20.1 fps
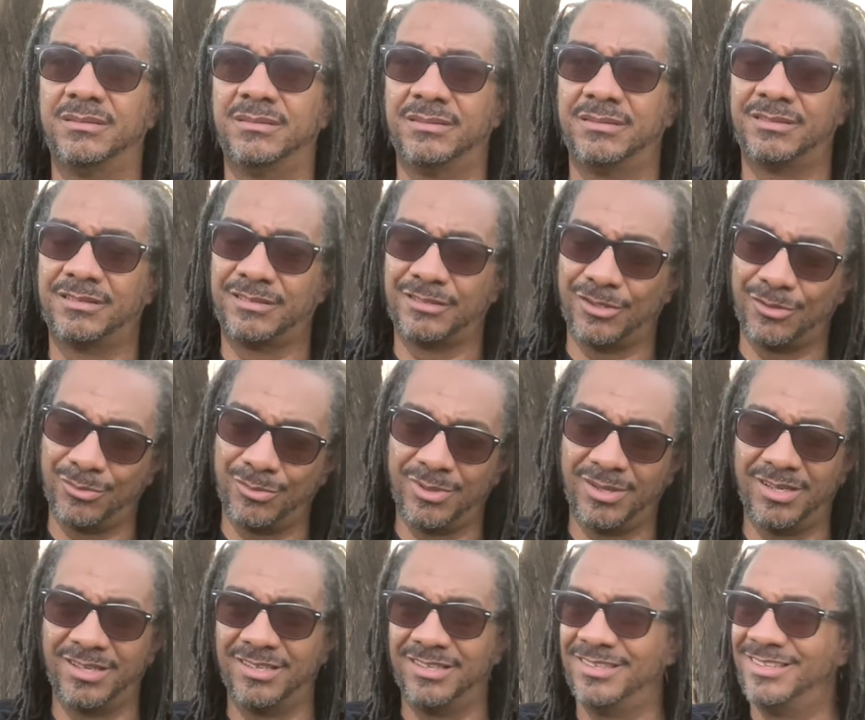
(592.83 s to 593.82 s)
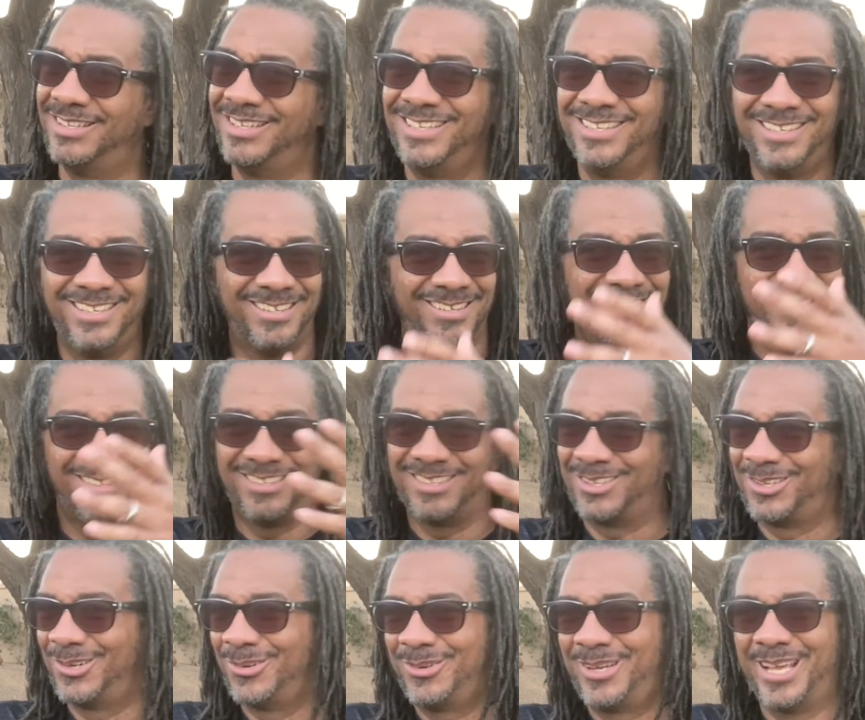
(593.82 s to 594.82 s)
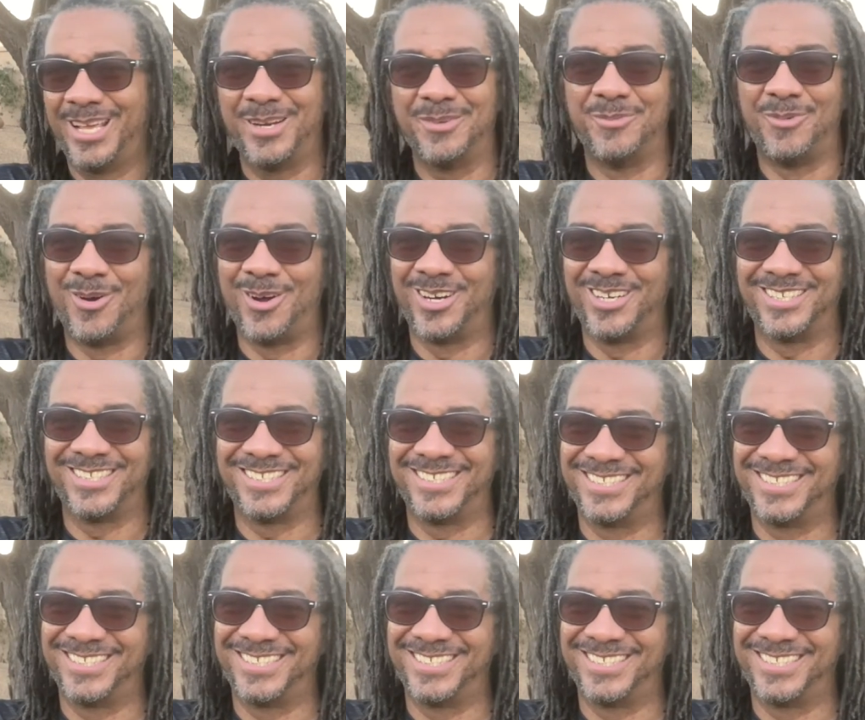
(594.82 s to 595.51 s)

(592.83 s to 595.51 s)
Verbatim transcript: So, go get it, Mars.